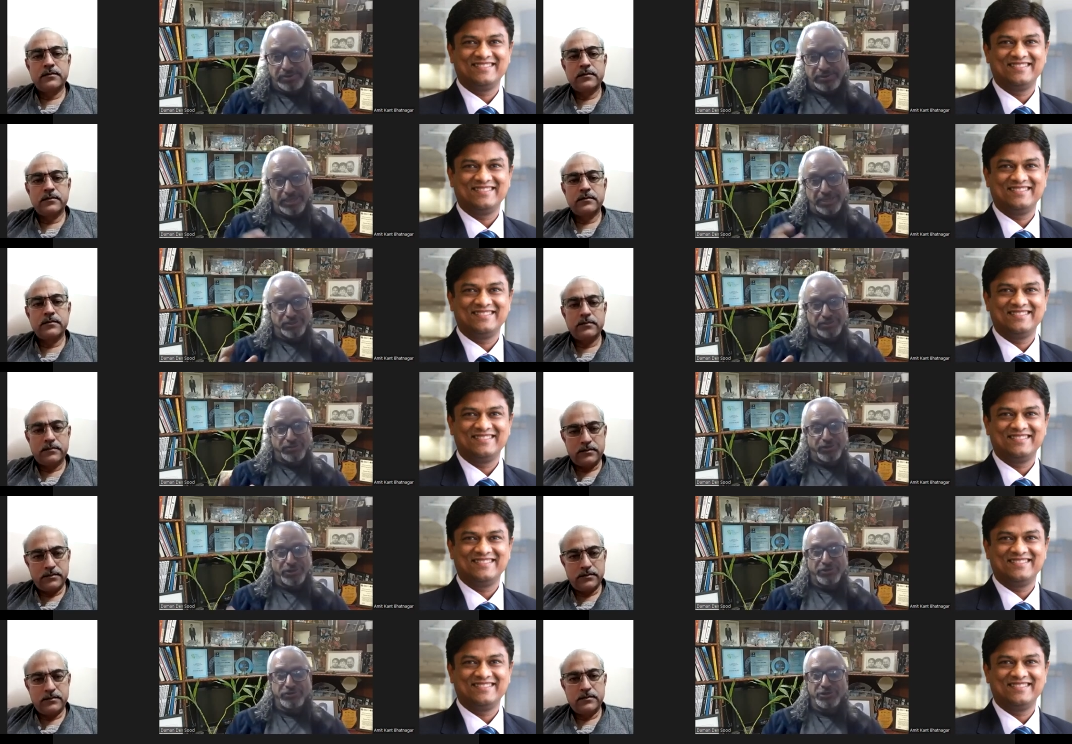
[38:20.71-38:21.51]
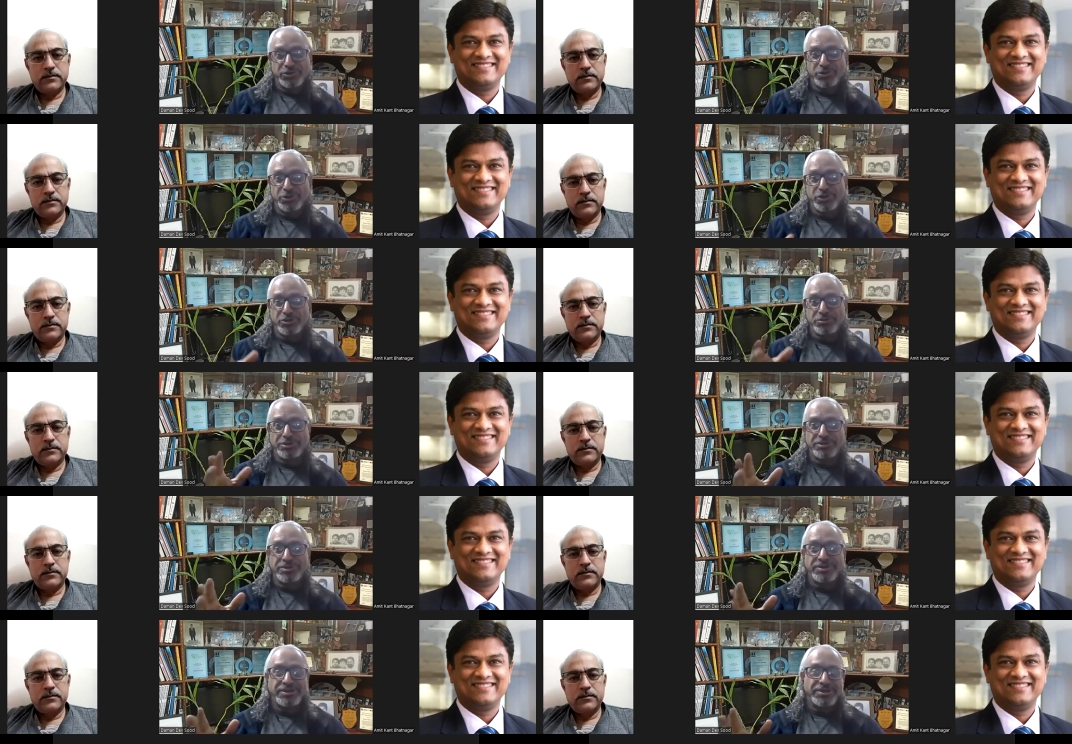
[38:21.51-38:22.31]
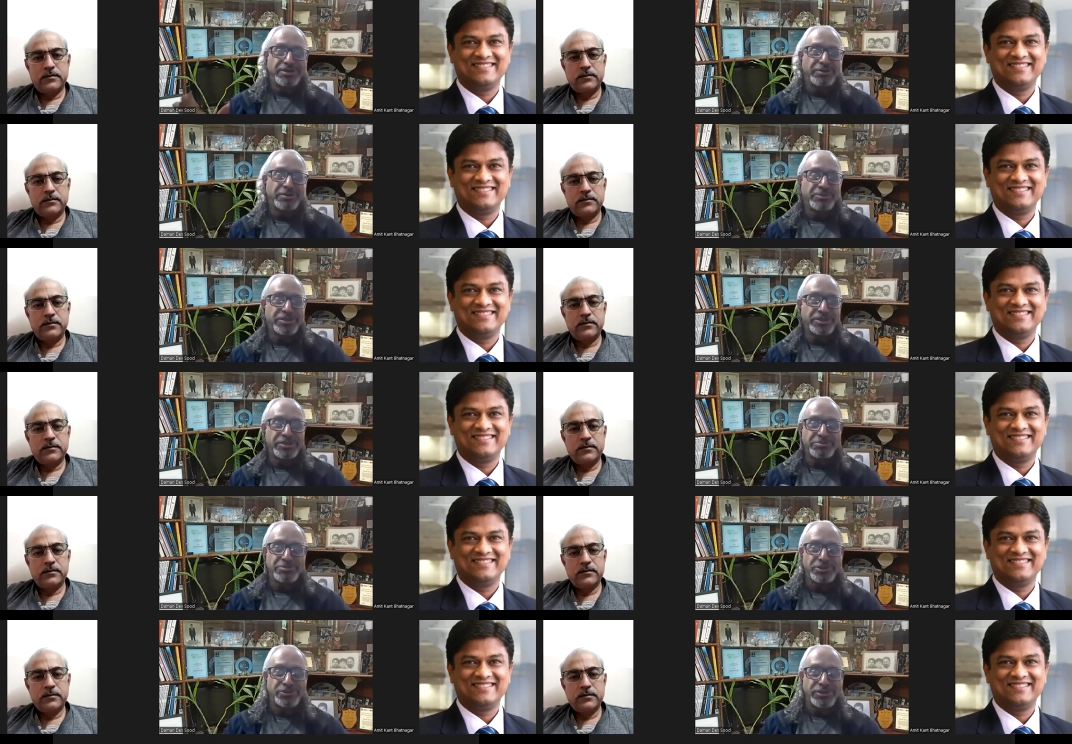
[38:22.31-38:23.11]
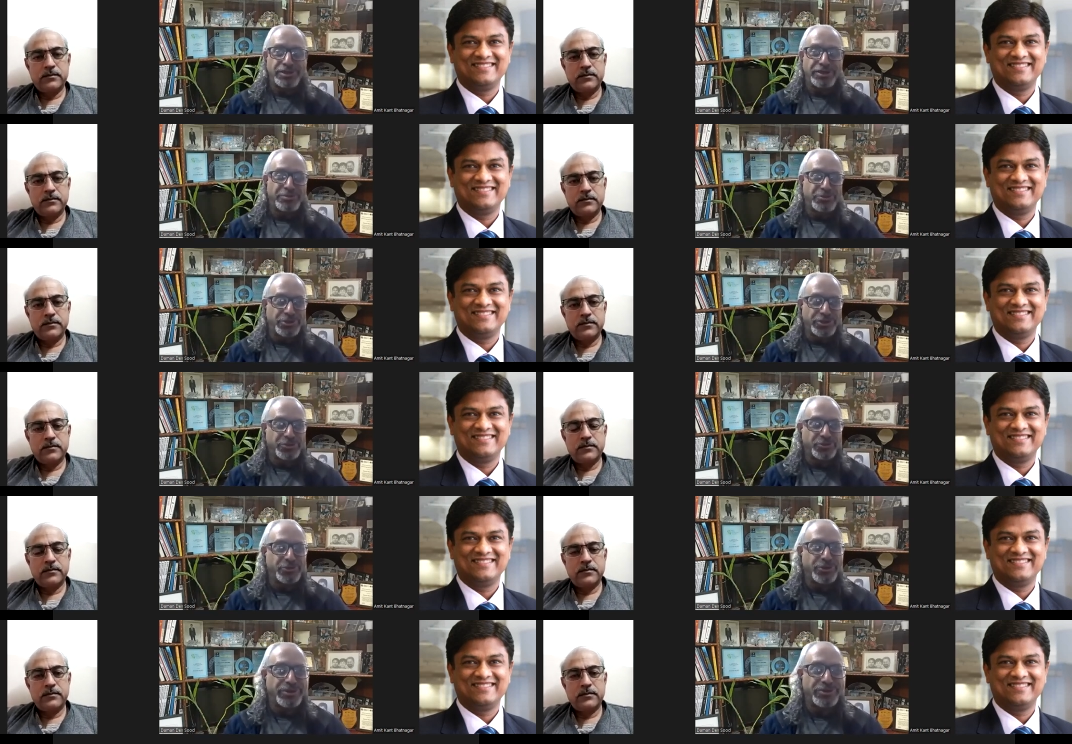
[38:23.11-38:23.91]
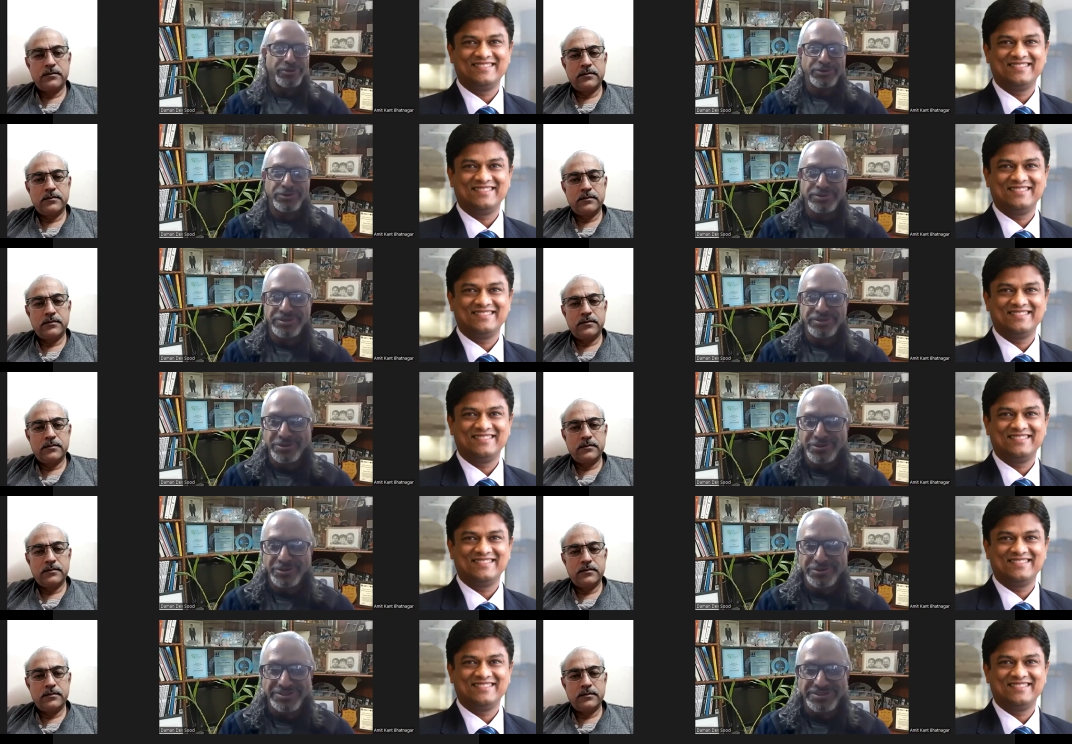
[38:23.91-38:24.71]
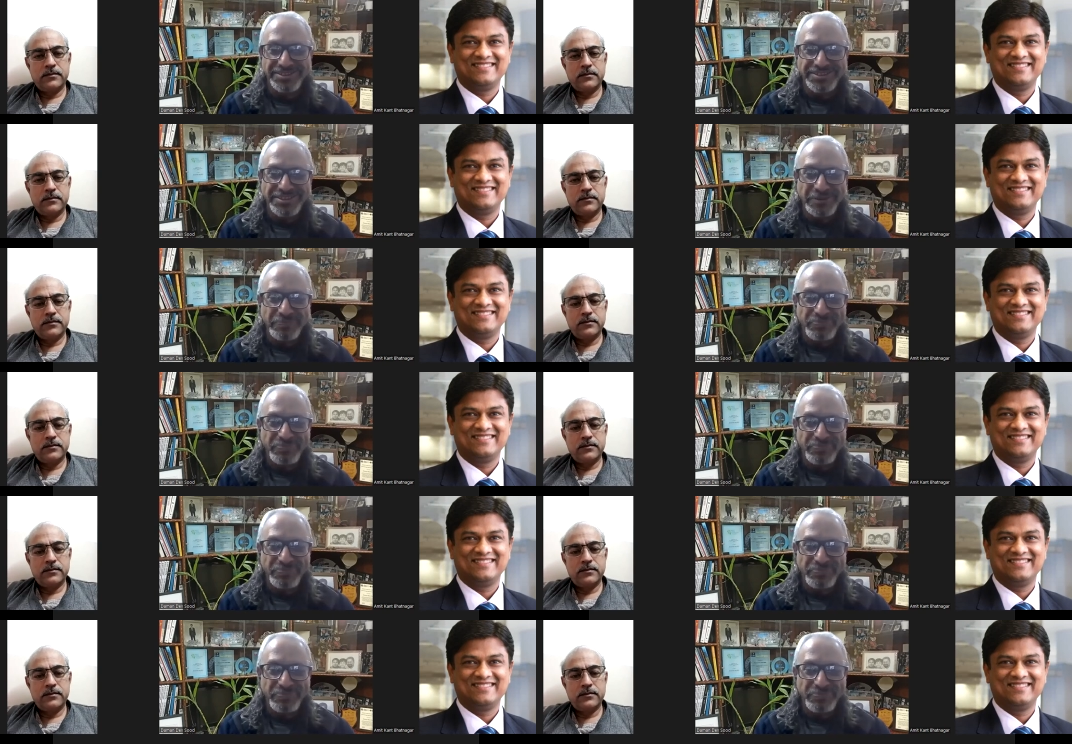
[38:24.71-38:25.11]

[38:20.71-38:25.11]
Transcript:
Speaker 1: As of now, we don't know about Amit, Manjula, Mohan, who are on on